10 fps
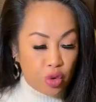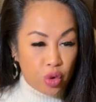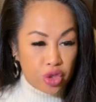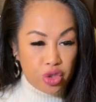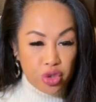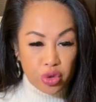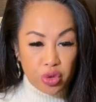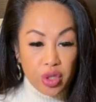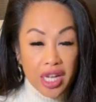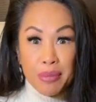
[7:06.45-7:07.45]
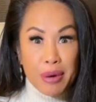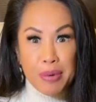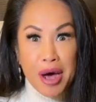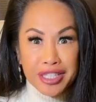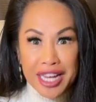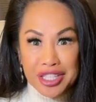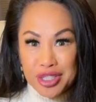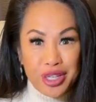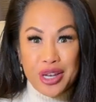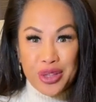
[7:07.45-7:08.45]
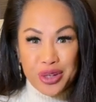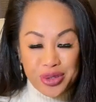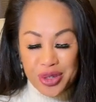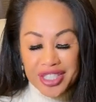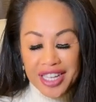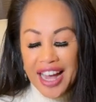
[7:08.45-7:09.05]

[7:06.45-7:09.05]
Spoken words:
or my podcast is another source.